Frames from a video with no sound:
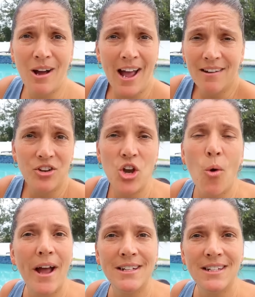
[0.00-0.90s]
I have
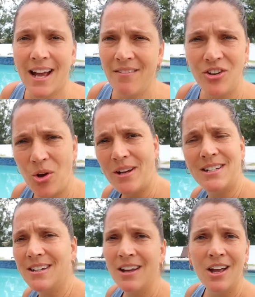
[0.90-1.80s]
no idea. I have no
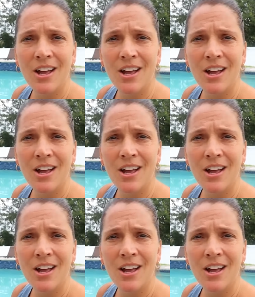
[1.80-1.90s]
idea.